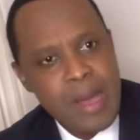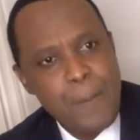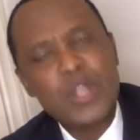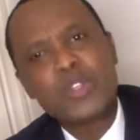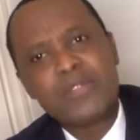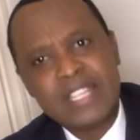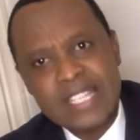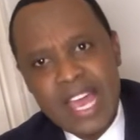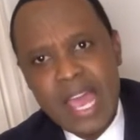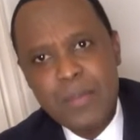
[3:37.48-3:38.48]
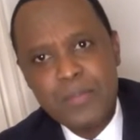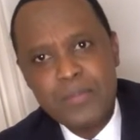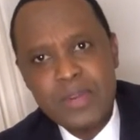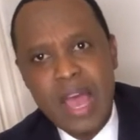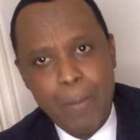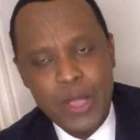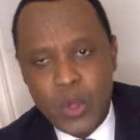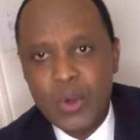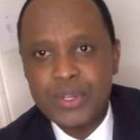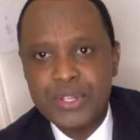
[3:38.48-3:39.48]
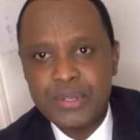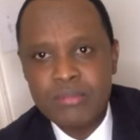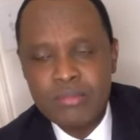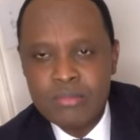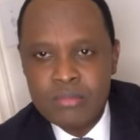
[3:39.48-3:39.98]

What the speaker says: most of the time, not because